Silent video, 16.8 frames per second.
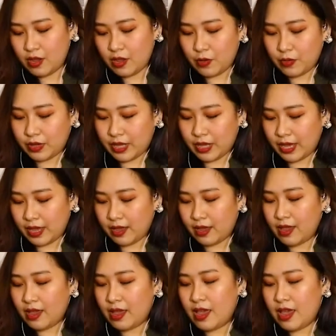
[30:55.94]

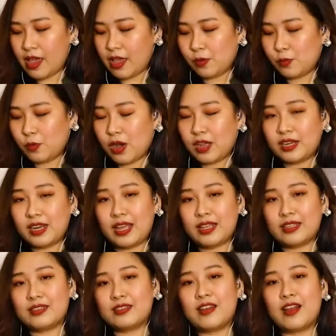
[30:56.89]
Okay? And one
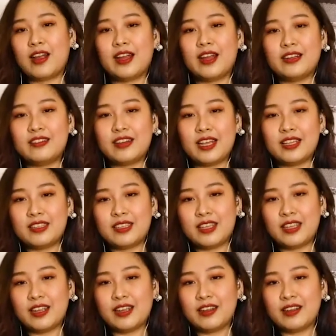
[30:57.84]
last card right
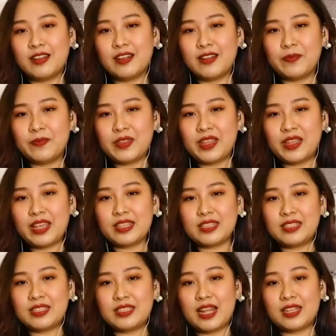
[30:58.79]
here
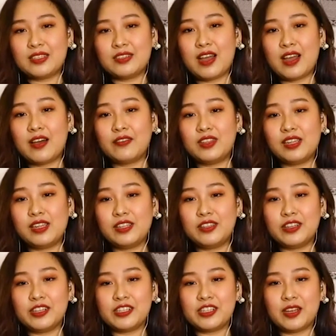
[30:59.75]
is that to have the
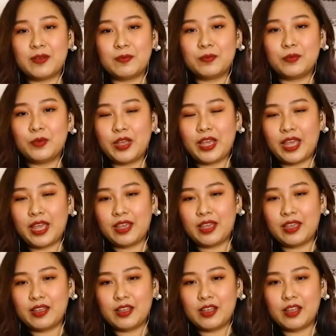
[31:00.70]
leadership, okay?